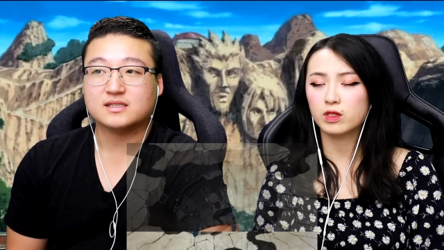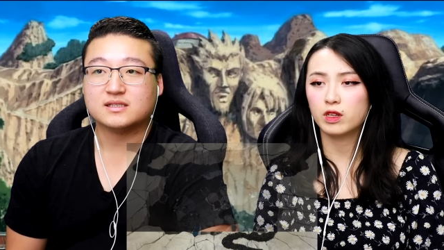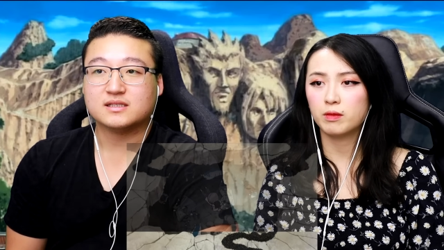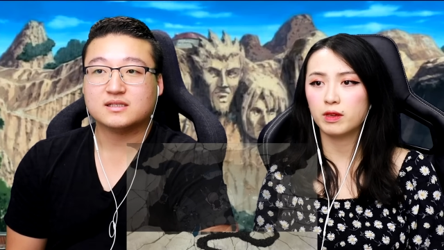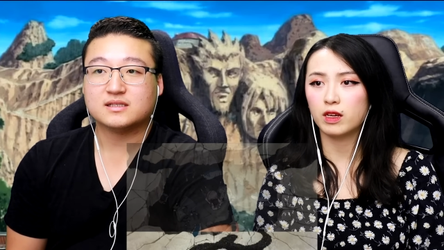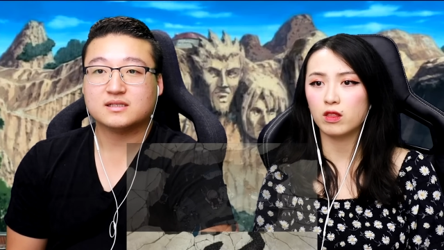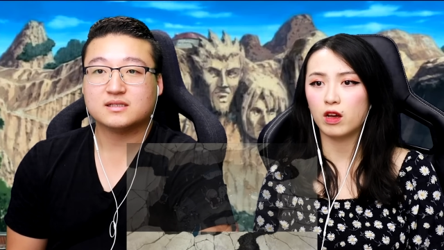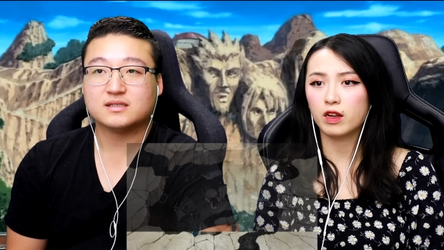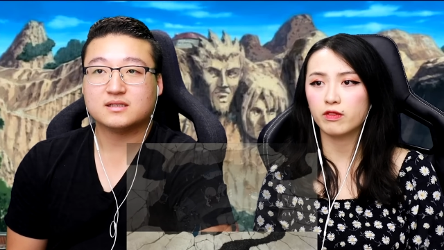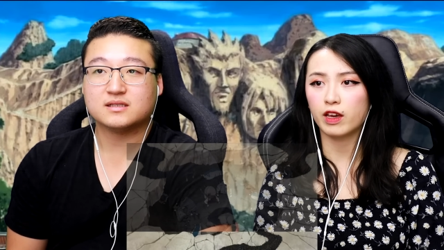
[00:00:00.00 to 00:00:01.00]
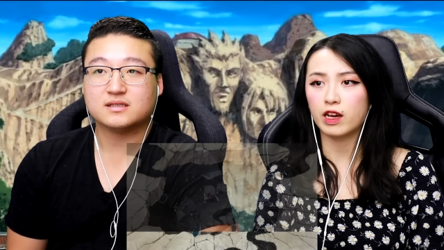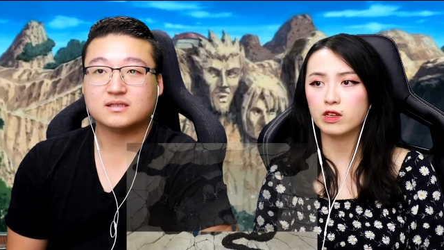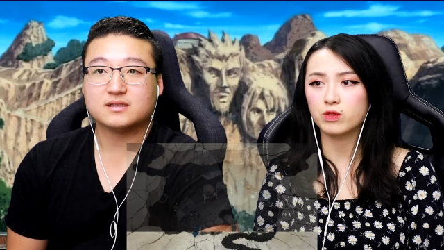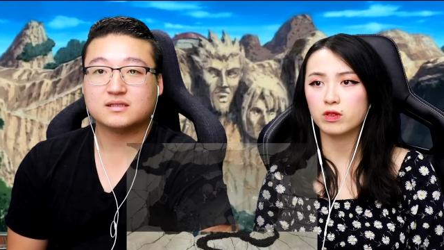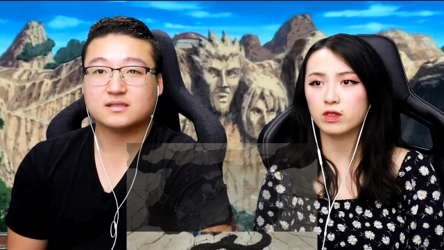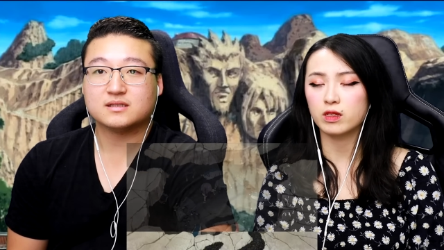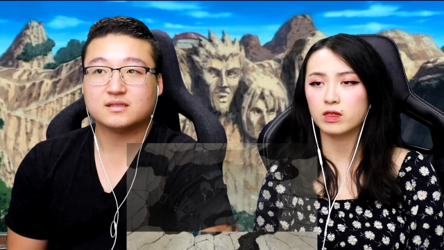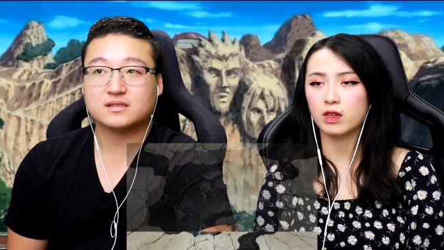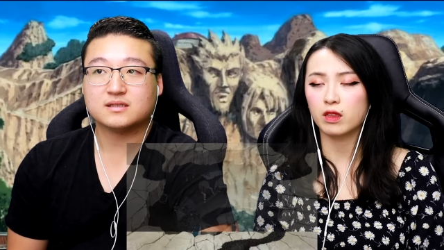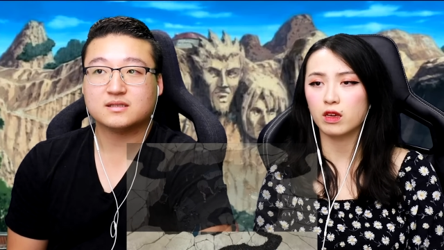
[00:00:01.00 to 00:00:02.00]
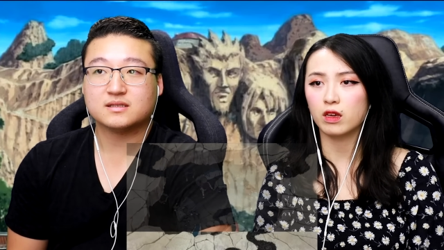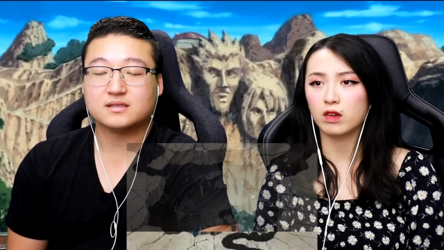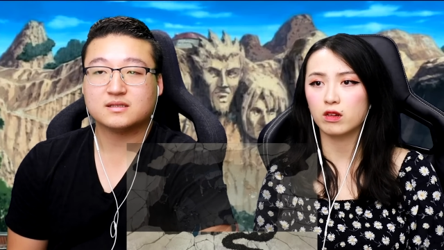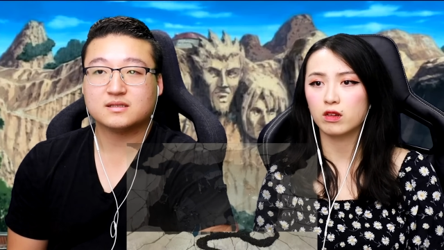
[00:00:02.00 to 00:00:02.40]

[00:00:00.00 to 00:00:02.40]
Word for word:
Speaker 1: going to be a lot of casualties, I think.